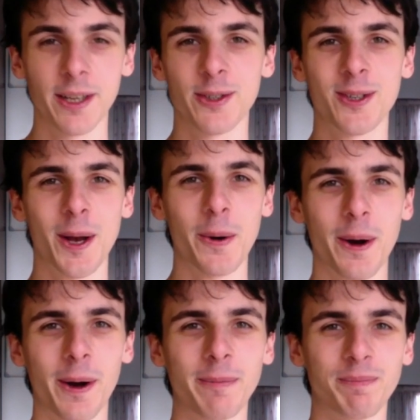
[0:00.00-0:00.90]

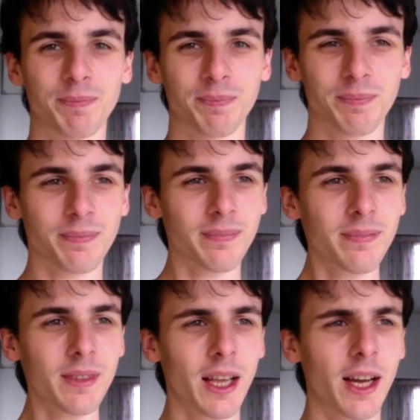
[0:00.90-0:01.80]
So
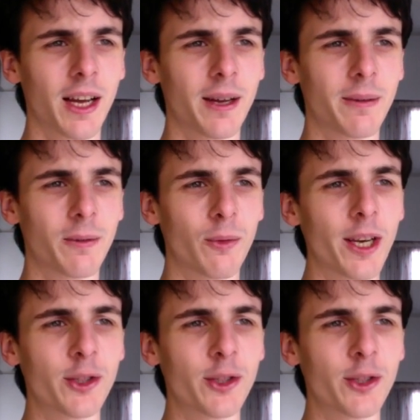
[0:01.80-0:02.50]
really